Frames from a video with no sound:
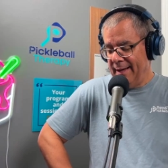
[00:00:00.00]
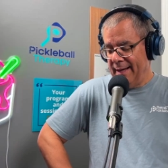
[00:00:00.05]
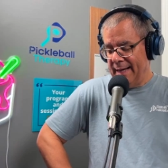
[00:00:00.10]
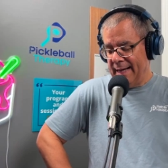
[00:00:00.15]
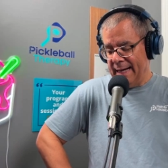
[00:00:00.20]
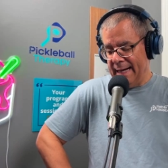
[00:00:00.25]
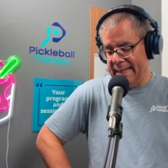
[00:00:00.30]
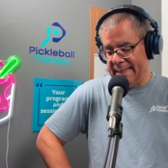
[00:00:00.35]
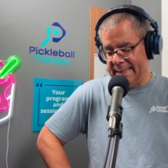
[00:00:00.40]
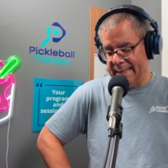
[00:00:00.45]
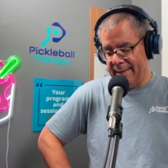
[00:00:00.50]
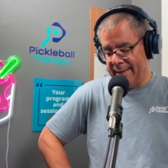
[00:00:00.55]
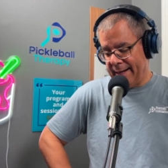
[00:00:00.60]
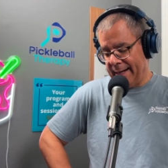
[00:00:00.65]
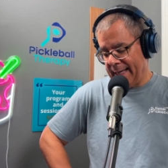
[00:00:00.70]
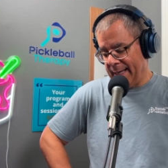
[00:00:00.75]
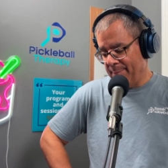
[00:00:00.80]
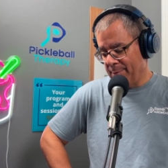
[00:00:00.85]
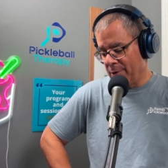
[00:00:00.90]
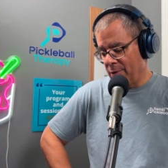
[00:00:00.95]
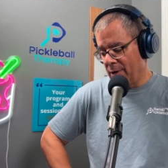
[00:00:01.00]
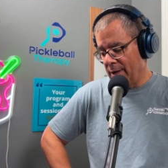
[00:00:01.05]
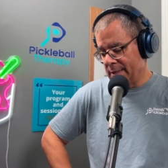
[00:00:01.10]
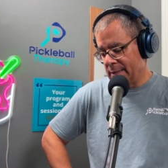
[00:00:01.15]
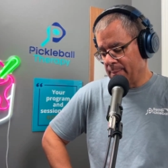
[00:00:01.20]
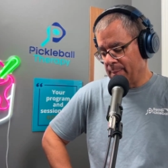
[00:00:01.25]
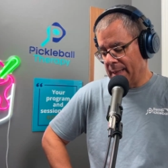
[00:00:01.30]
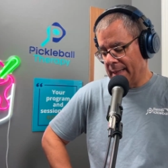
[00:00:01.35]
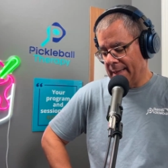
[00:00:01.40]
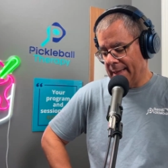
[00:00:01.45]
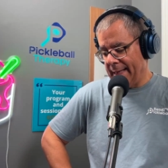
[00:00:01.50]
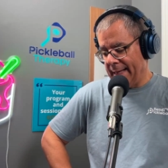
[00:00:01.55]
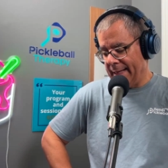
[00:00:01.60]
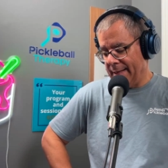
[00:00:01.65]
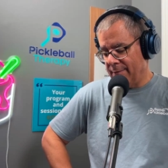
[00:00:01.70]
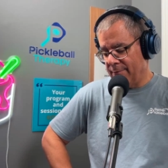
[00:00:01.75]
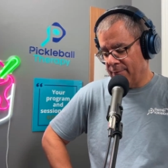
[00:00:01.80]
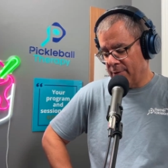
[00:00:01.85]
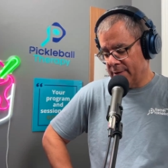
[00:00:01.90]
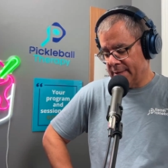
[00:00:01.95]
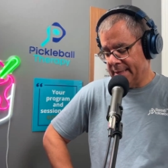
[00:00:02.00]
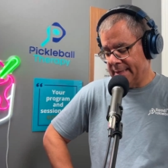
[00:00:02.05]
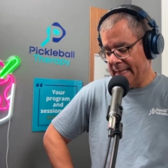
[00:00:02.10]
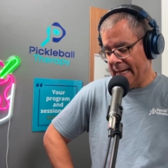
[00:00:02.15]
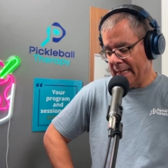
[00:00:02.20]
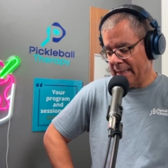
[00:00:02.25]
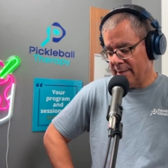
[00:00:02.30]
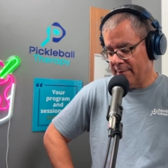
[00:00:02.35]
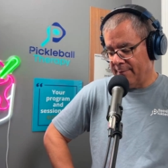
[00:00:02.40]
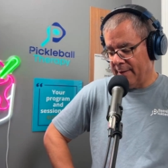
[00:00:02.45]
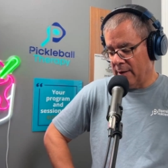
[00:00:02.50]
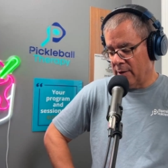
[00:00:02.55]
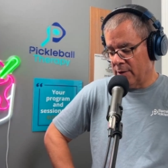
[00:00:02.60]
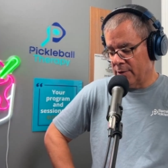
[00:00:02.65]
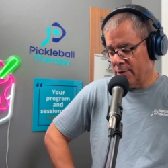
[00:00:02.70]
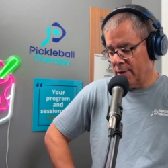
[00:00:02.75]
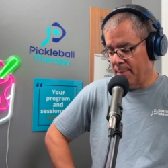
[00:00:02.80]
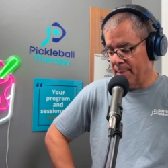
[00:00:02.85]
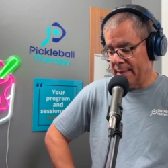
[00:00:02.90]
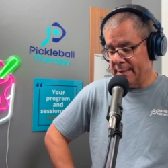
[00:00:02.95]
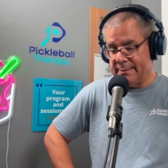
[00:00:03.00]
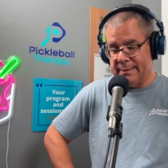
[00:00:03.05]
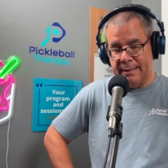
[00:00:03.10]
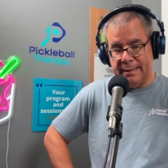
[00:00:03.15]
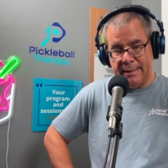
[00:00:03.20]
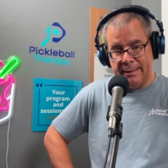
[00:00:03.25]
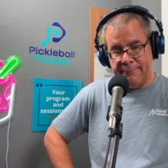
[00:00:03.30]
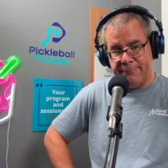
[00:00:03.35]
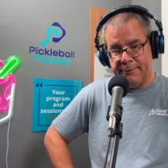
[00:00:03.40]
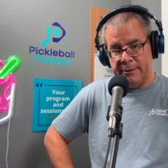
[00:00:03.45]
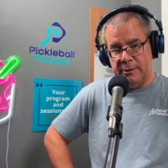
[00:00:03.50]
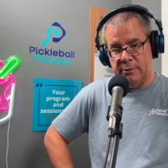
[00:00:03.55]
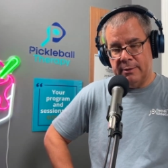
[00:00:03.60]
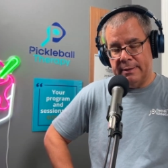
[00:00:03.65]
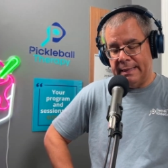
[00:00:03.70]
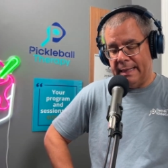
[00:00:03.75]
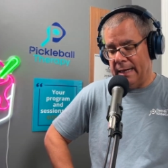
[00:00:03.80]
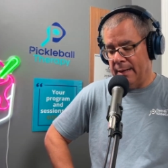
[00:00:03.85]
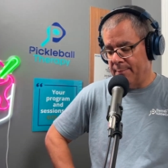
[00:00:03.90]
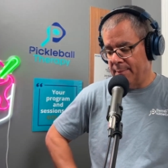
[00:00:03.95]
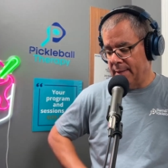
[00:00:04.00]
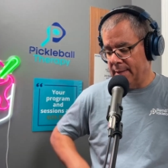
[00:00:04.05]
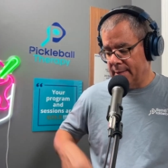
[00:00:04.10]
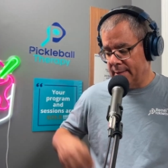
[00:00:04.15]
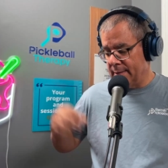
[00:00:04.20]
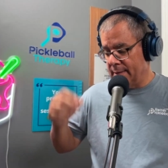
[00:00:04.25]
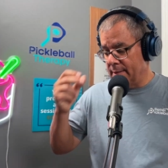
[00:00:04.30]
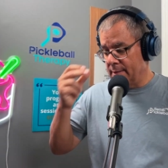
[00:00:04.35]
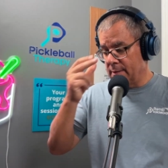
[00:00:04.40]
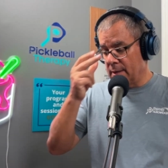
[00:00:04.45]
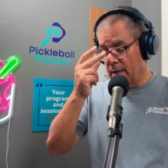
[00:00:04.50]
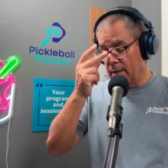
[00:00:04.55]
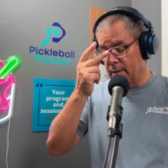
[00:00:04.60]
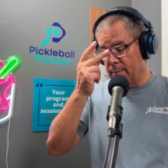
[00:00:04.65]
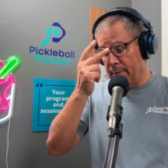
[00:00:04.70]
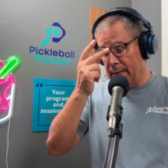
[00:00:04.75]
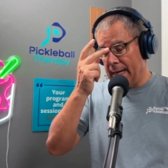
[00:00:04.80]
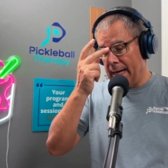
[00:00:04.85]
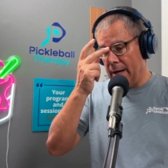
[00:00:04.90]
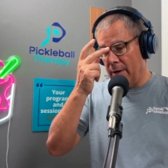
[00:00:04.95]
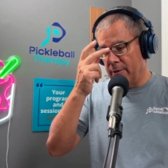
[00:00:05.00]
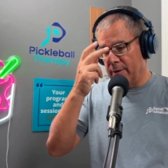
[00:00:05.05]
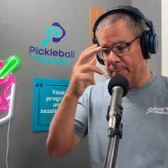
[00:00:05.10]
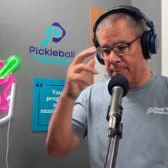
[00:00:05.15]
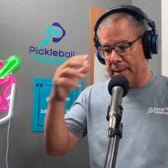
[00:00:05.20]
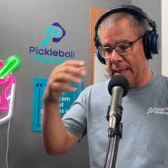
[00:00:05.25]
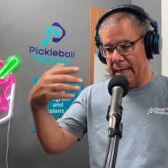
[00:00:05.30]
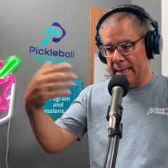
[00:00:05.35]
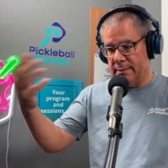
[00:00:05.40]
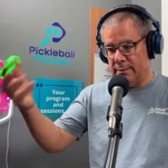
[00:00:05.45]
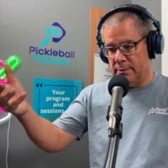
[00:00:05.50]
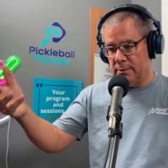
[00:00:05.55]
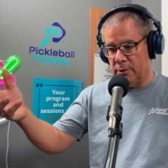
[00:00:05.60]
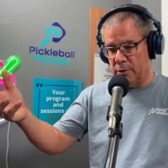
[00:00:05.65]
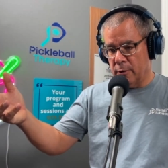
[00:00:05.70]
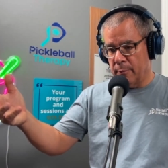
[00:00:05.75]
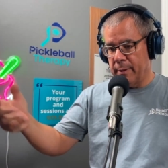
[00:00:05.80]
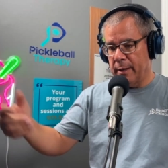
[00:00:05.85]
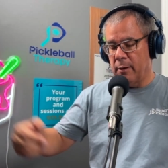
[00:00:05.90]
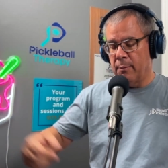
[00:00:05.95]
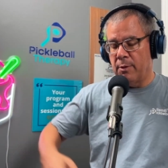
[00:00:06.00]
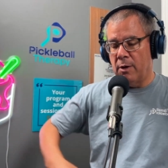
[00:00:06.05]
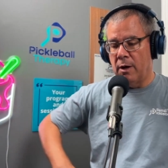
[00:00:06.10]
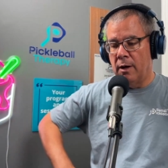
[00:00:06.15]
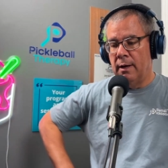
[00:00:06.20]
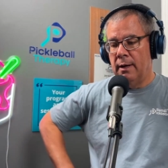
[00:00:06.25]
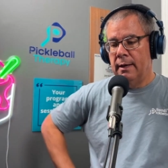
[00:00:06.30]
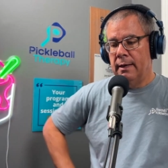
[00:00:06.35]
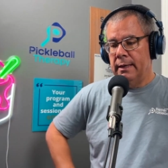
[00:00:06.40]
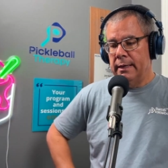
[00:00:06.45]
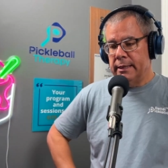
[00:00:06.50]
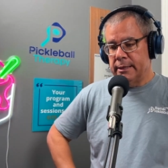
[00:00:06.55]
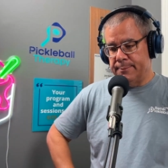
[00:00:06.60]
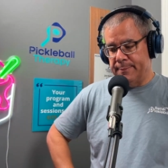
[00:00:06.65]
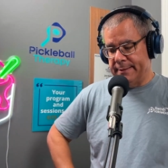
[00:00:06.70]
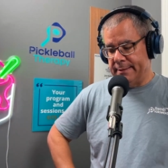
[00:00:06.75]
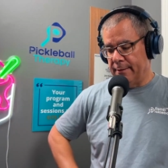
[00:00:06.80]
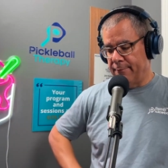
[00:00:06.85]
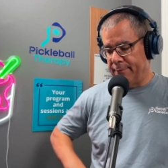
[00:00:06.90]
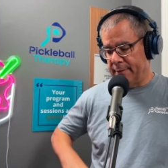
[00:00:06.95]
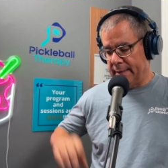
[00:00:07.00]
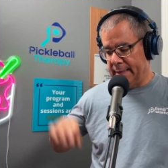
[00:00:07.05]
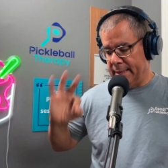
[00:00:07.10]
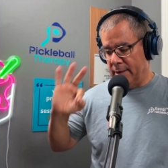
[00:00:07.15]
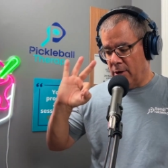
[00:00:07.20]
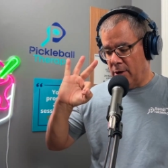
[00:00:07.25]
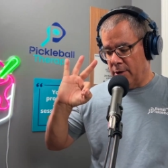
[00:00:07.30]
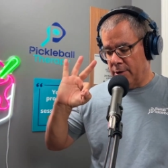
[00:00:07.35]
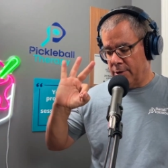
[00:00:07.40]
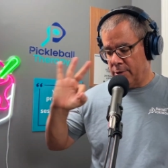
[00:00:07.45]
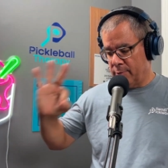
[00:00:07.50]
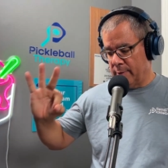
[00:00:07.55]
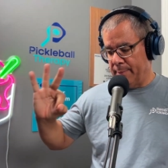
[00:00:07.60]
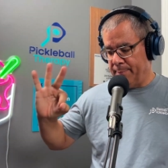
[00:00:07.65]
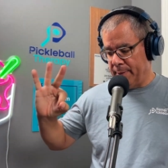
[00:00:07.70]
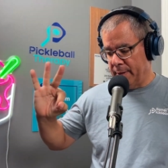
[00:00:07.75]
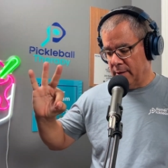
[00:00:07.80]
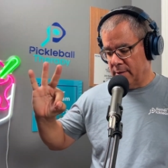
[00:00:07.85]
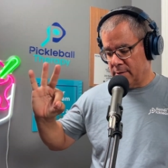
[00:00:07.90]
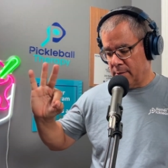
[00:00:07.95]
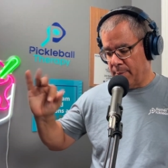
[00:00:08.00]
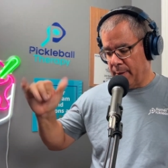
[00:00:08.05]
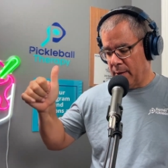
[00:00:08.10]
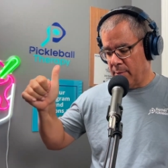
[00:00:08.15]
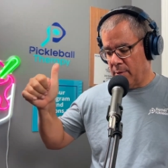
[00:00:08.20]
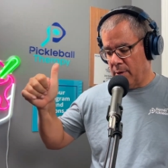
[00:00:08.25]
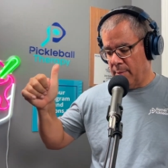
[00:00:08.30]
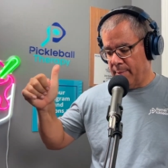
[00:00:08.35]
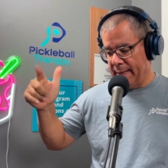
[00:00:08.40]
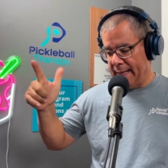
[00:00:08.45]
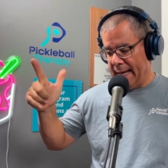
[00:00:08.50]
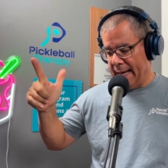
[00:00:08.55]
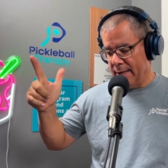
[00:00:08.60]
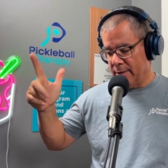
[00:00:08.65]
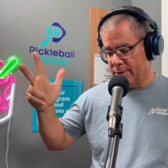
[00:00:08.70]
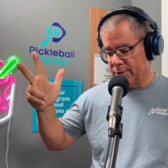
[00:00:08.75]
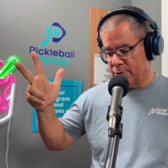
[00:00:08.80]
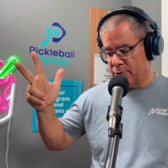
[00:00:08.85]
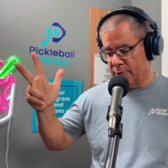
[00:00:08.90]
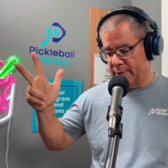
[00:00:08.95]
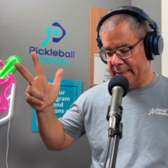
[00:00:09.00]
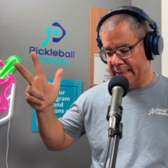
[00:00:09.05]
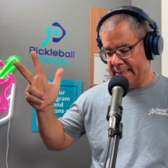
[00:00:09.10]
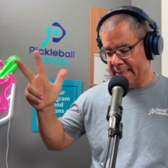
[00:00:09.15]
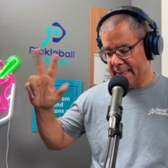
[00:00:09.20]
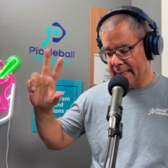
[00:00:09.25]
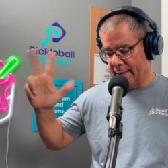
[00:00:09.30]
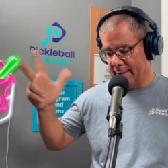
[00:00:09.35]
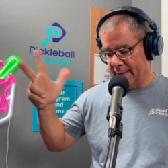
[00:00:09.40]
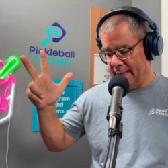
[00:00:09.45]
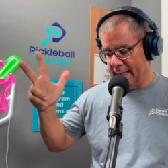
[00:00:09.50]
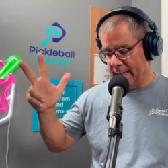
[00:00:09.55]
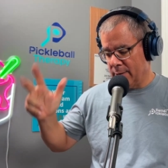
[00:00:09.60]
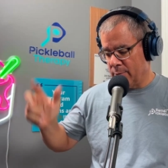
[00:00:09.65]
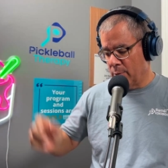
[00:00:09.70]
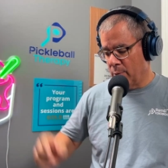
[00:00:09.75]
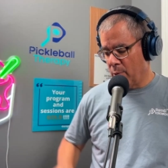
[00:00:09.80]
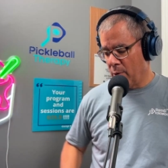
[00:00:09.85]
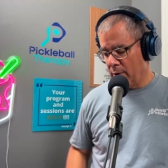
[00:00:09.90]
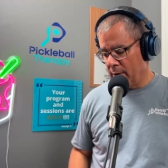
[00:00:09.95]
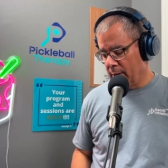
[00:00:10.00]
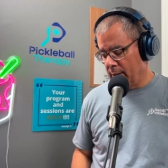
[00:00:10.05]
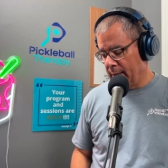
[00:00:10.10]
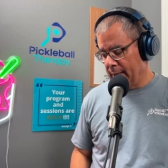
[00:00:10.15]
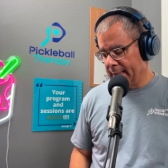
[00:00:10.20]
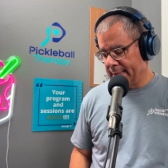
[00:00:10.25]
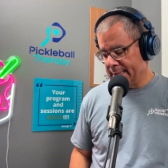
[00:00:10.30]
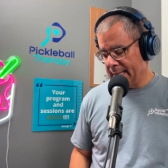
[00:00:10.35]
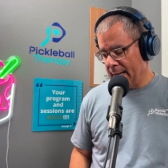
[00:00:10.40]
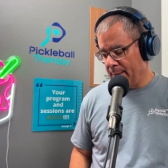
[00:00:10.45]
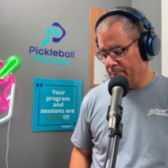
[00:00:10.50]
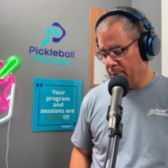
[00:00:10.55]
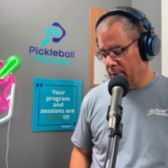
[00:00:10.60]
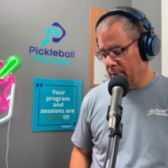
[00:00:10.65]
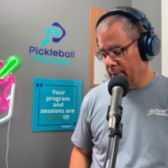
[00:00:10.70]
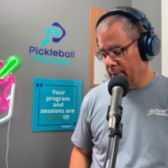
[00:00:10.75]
idea that I came across about latent versus active error. So I'm going to set it up for you, and then I'm going to talk about how it applies to your pickleball, specifically in all three pillars of pickleball: mechanical, strategic, athletic. We'll work on an example